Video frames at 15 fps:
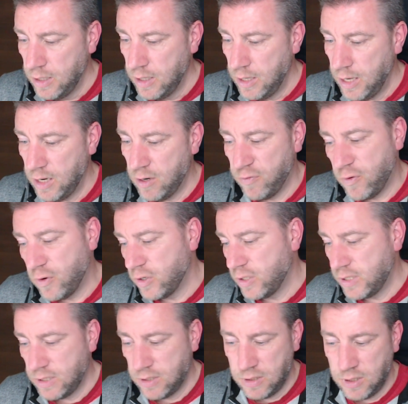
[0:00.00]
And of
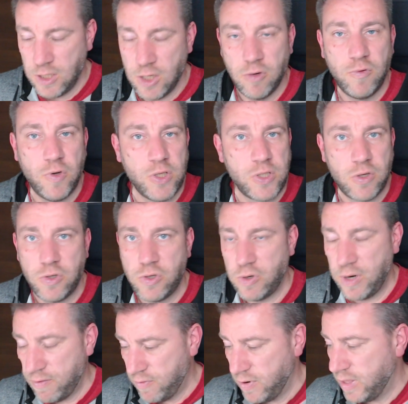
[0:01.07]
course, you know, voice
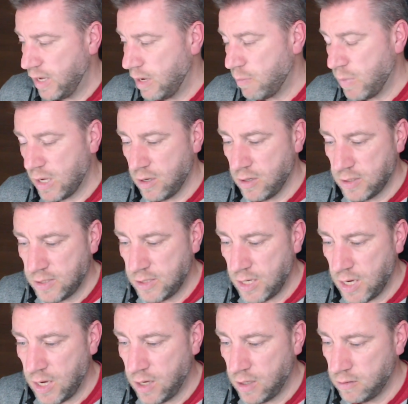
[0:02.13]
control everything, because,
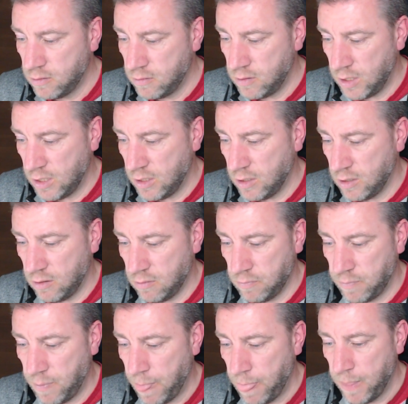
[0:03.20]
yeah,
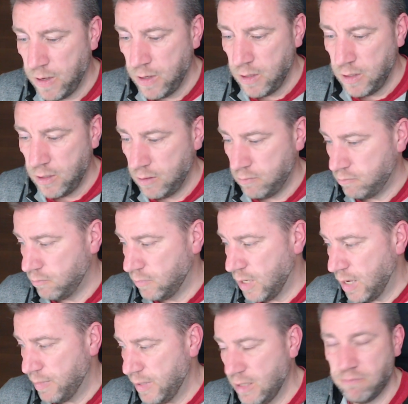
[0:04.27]

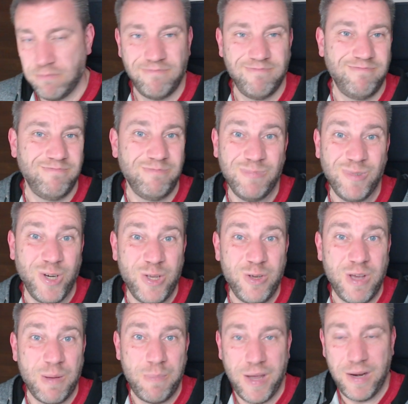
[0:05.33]
I mean, well, you
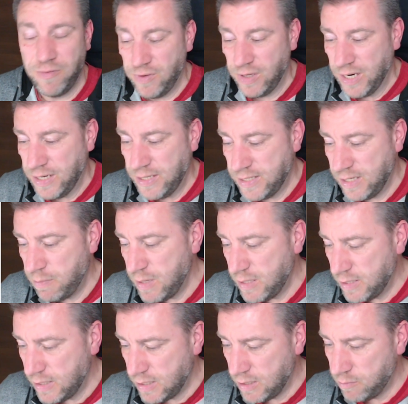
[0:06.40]
can pair it with any Zigbee
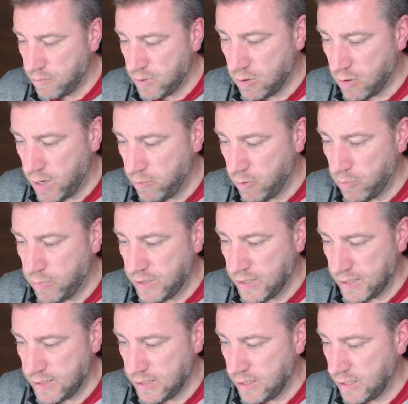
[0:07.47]
system, I will be
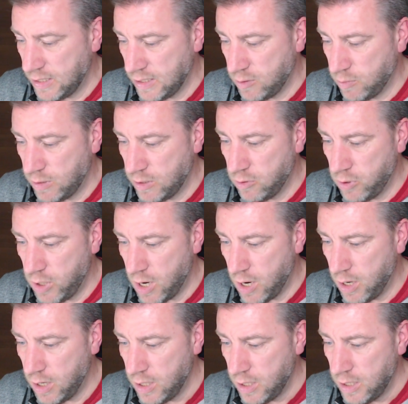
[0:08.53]
testing this with
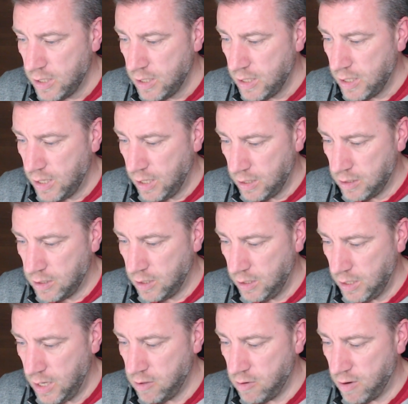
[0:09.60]
Tuya. And
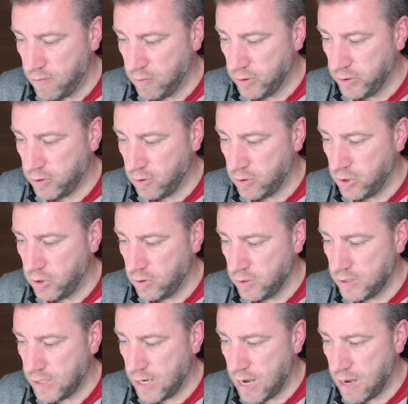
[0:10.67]
yeah, you have all the
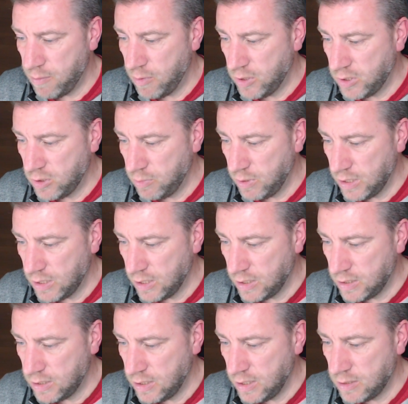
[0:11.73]
controls. I'm assuming that
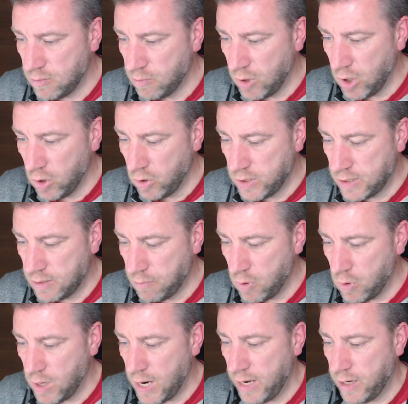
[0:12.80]
this looks
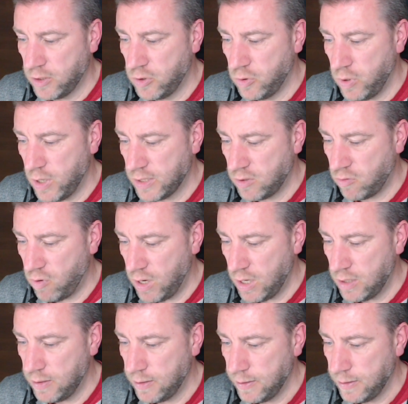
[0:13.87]
more like a Tuya screen.
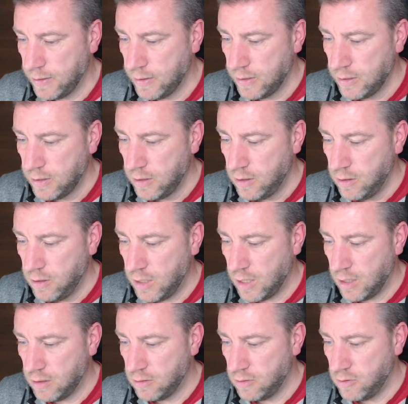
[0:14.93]
You
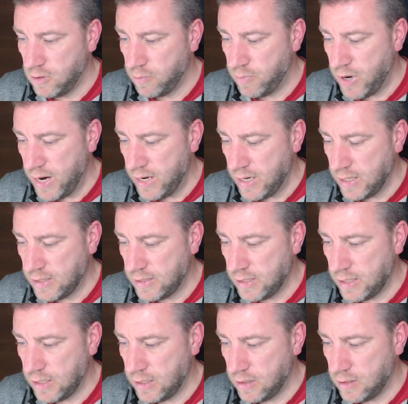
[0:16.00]
can do the brightness
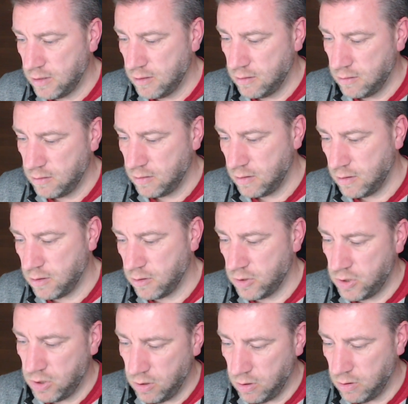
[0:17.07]
and
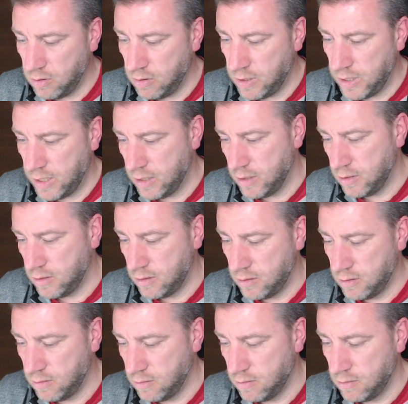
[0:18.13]
control and
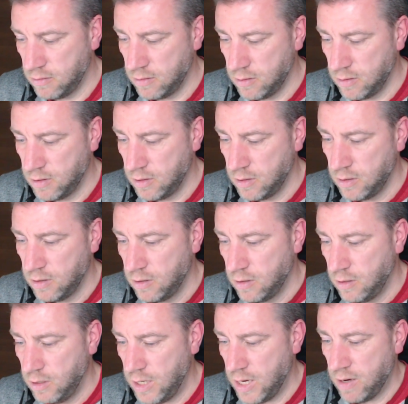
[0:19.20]

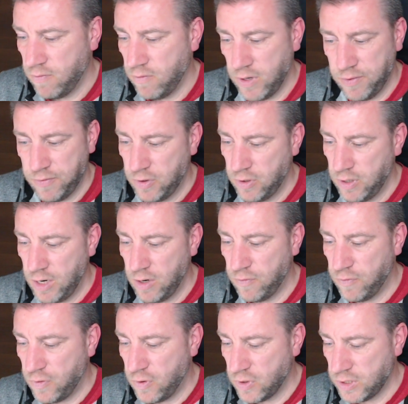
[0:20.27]
yeah, whatever. And
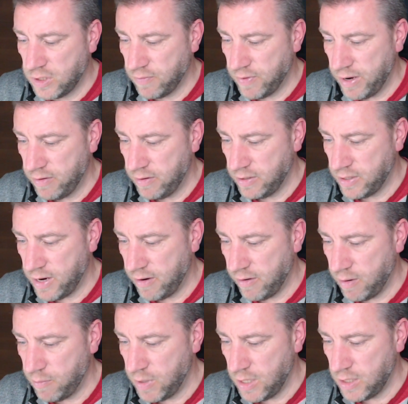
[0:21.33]
of course the wiring
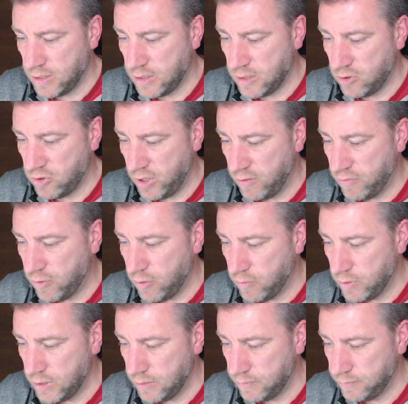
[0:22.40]
diagram is straightforward.